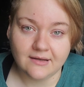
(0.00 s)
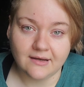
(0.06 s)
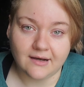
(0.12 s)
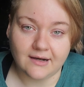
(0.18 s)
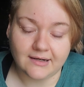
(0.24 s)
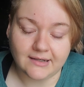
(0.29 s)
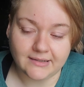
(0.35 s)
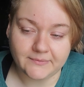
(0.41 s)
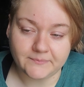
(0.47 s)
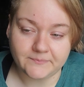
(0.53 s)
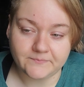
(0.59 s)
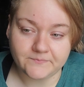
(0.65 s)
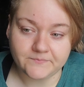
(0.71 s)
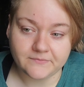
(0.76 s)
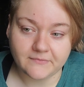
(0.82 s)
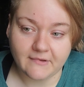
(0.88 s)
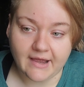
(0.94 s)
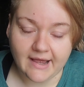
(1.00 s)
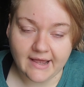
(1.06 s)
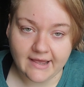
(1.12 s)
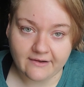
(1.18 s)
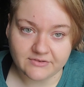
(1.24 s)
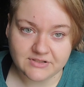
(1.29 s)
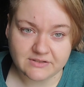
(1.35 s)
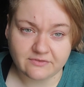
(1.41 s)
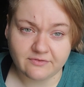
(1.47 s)
I
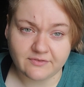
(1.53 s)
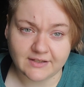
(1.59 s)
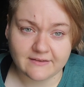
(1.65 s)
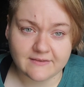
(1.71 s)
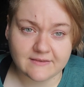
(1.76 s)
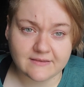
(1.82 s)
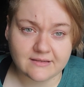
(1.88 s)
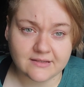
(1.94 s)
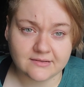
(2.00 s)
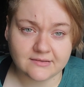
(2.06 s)
have to fix